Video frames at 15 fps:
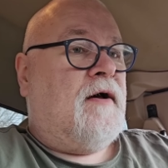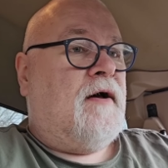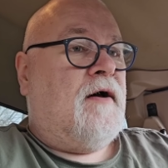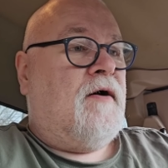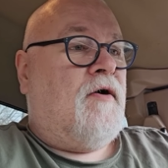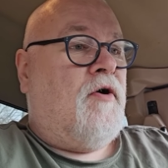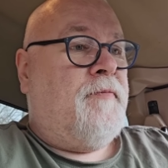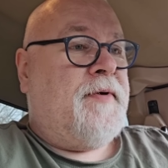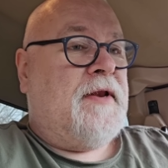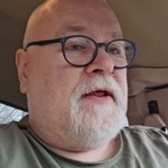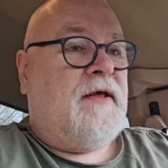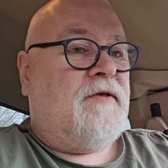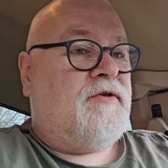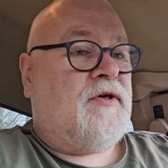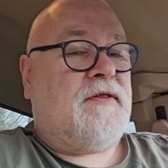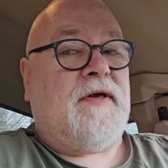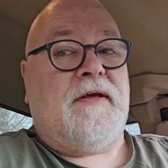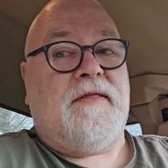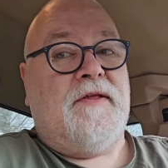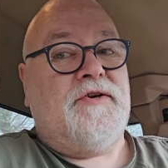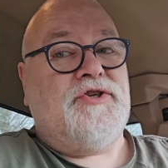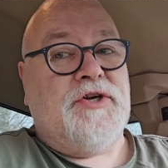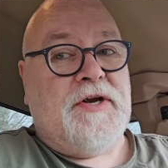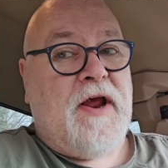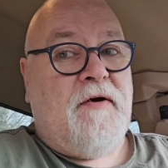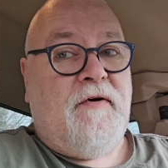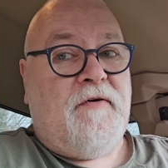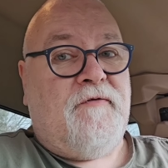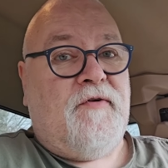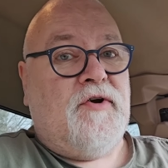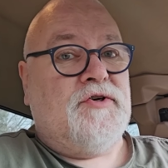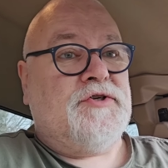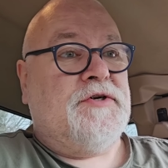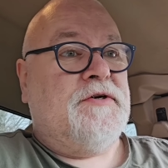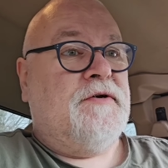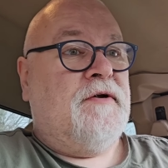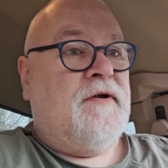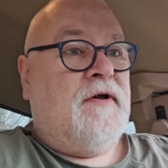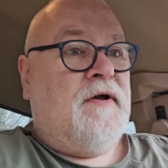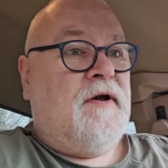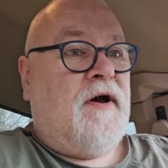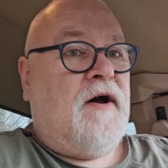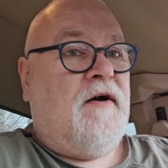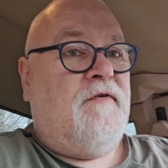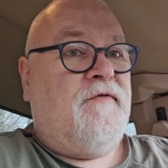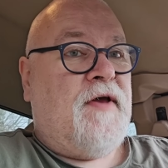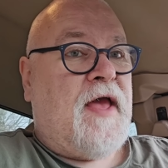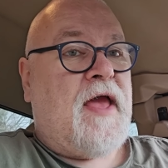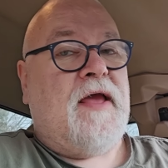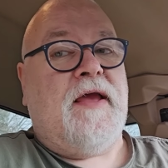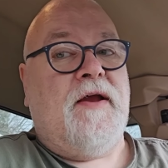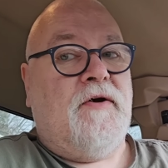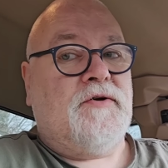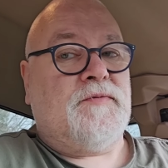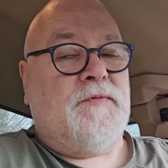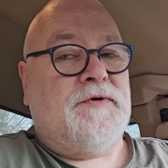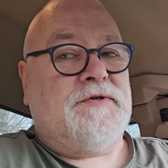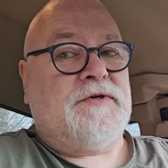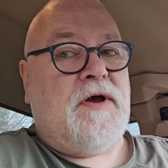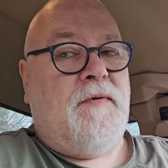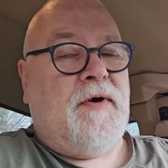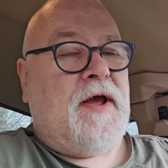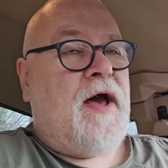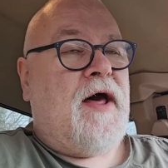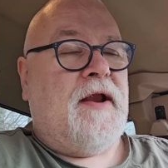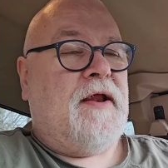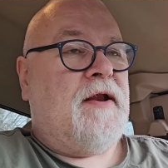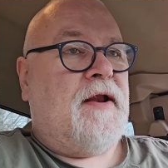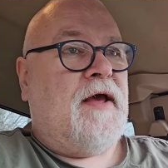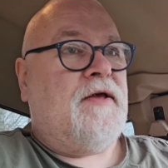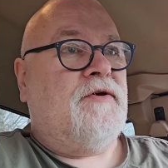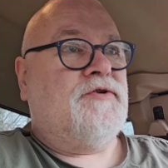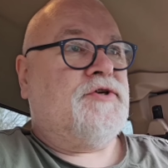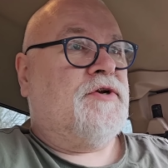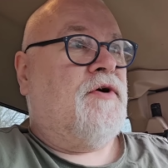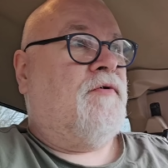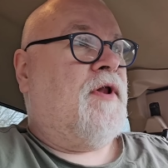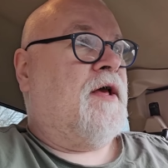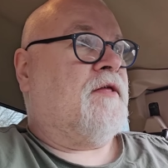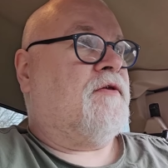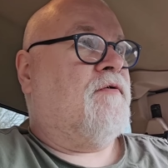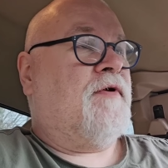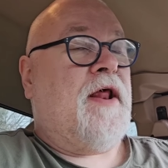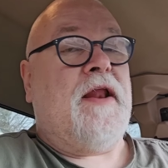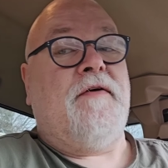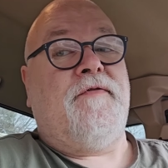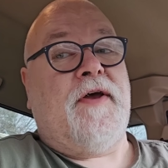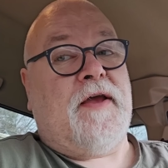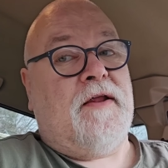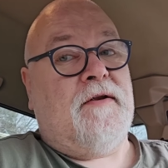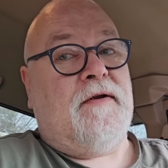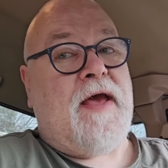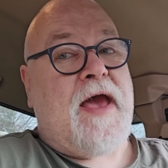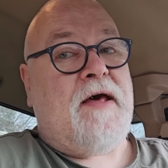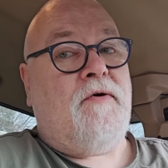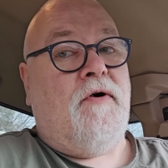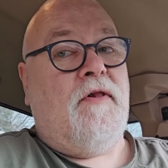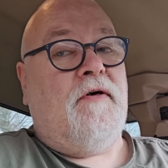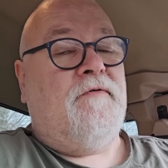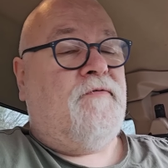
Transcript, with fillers: Uh, OBD is just like the generic version of, hey, here's what's going on. And I usually don't like doing that if I can at all